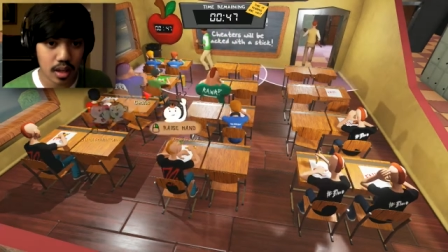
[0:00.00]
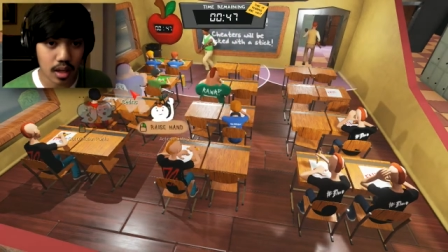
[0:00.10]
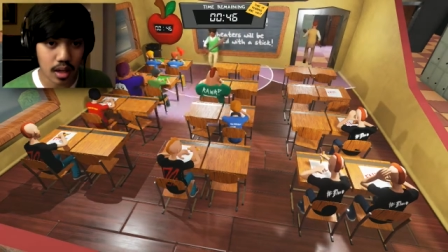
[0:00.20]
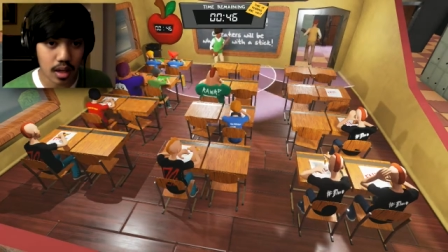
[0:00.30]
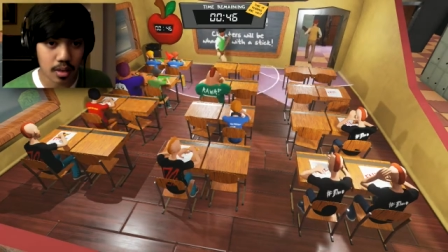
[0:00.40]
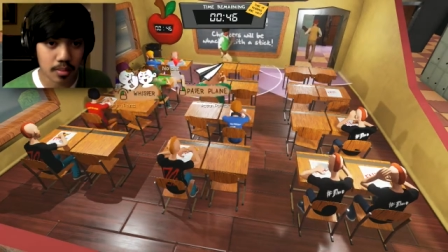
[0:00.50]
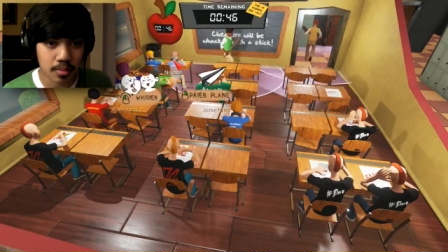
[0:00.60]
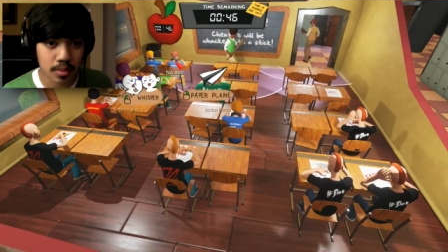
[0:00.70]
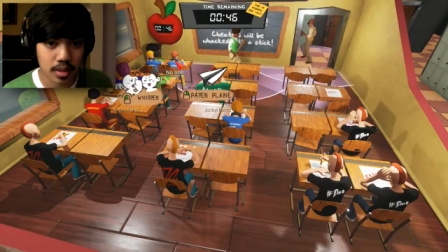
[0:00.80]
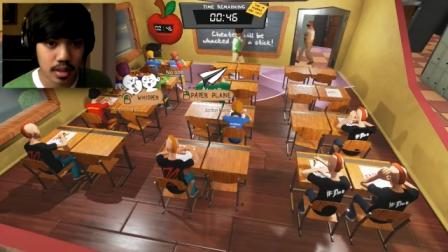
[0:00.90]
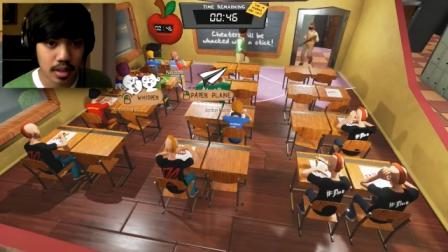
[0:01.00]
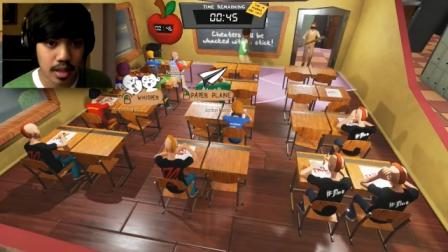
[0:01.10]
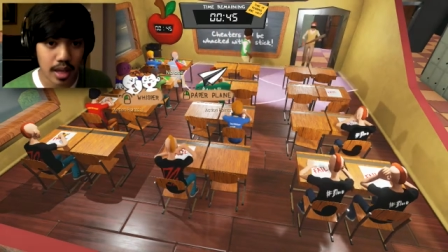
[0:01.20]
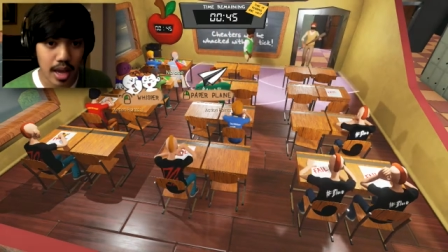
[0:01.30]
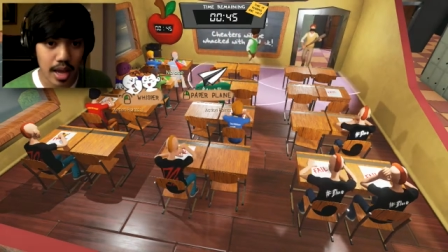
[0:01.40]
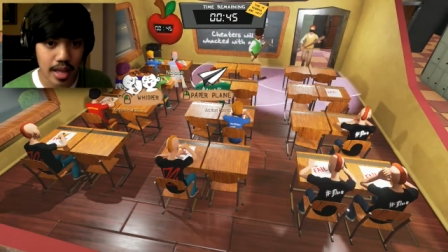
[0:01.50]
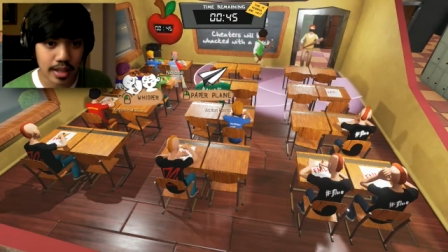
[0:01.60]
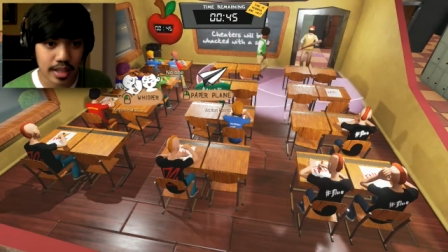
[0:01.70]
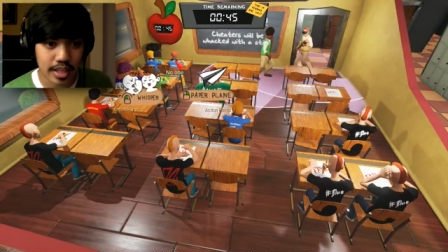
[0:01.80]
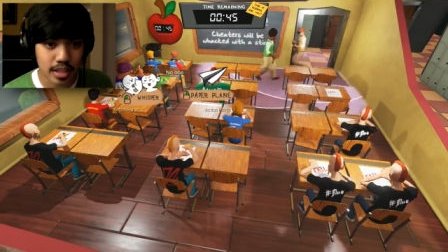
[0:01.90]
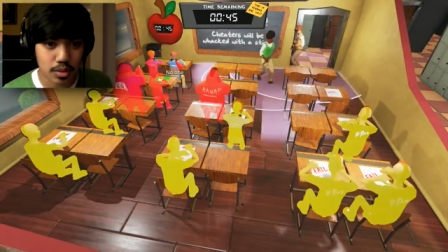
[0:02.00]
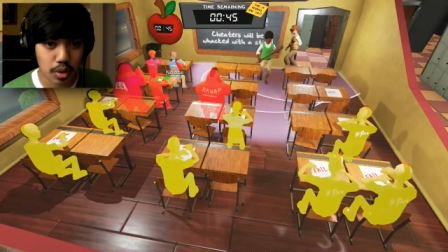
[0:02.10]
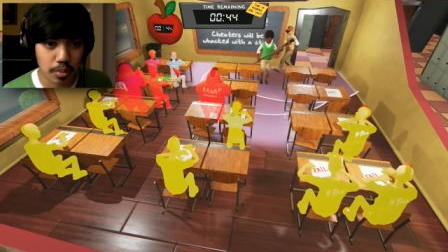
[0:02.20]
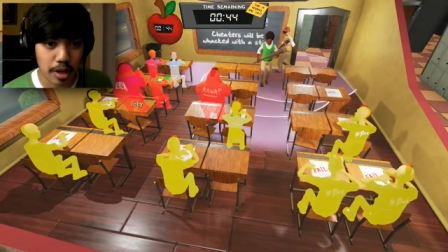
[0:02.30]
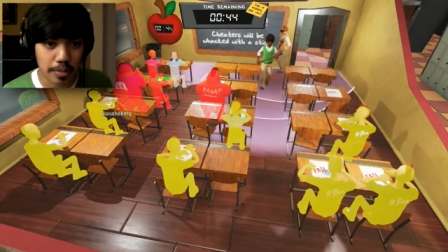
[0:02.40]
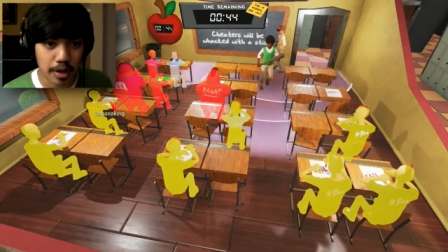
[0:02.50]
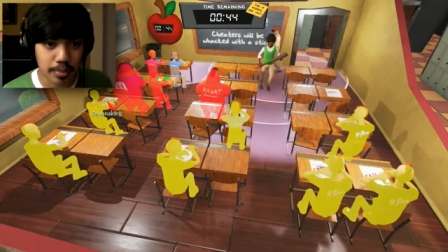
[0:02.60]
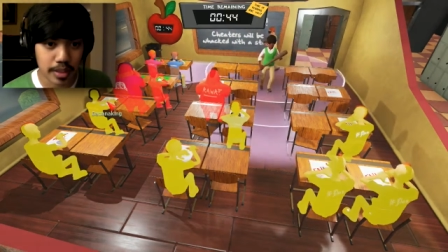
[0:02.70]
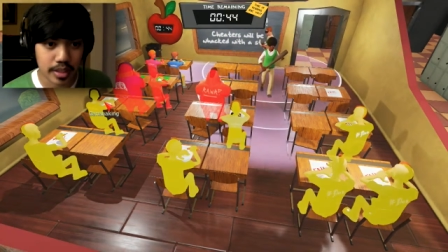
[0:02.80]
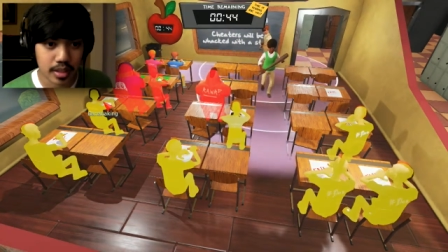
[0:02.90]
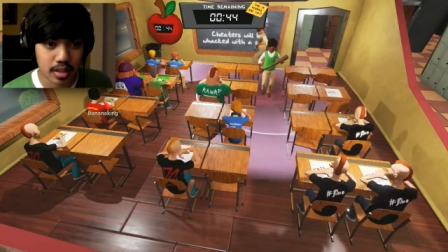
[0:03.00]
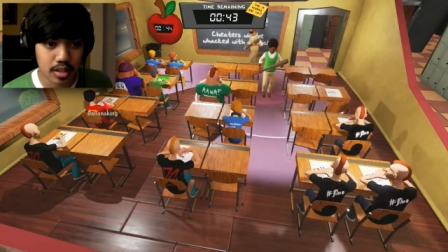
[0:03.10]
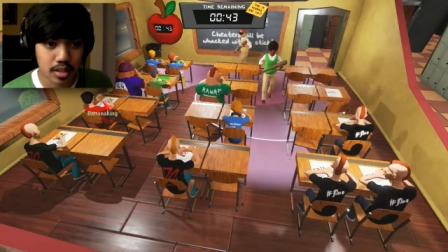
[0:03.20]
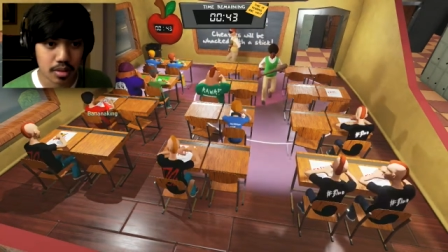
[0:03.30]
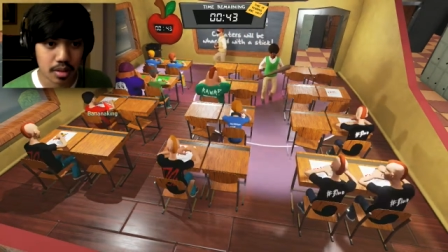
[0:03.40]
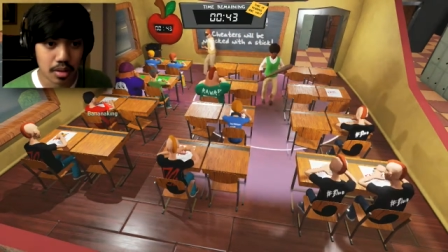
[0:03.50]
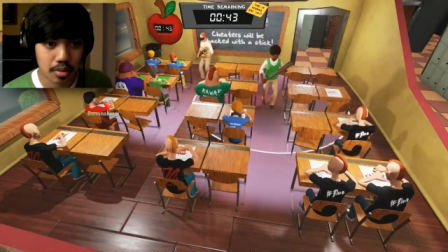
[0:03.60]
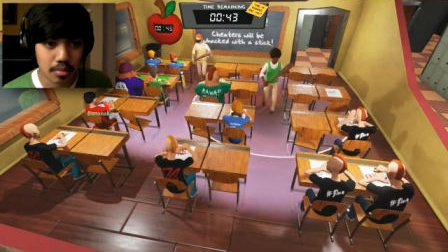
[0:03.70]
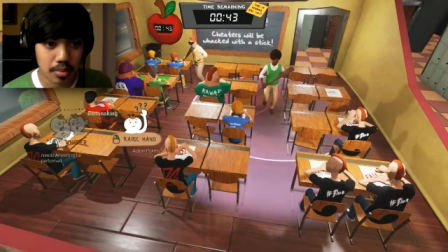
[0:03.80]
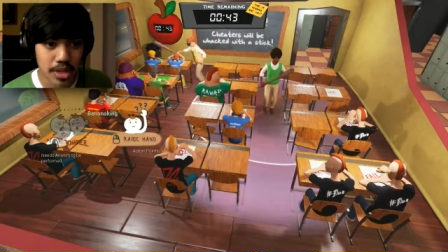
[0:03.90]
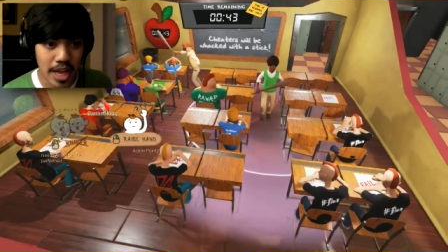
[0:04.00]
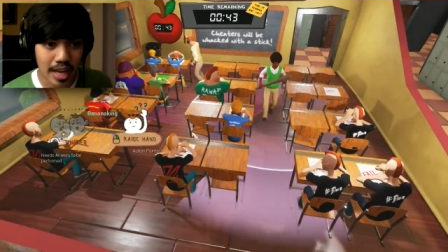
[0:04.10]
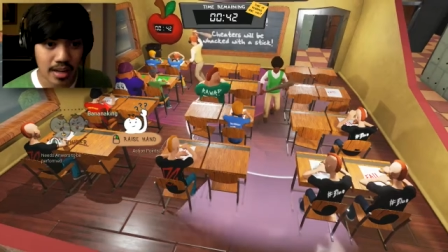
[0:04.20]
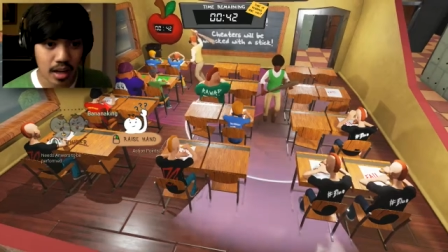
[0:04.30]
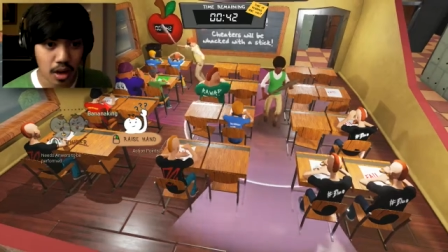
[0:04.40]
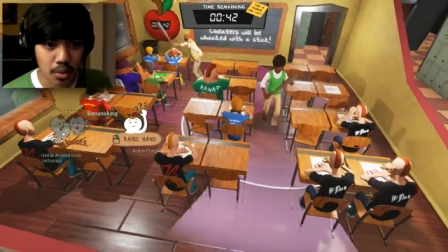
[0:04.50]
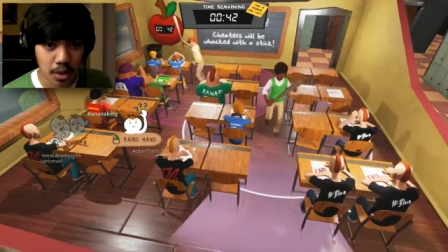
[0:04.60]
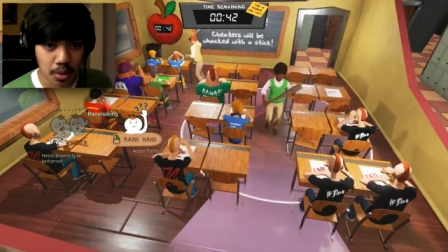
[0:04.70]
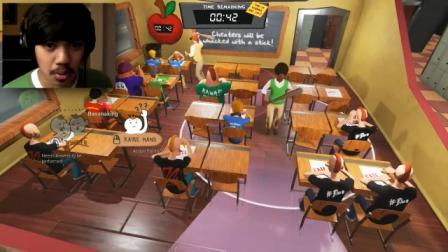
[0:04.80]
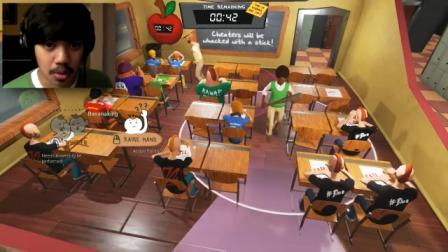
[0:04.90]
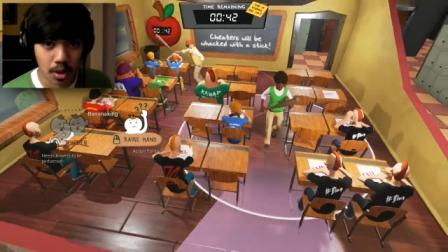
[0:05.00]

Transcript: Um, and then he could throw a paper airplane to banana. Oh no!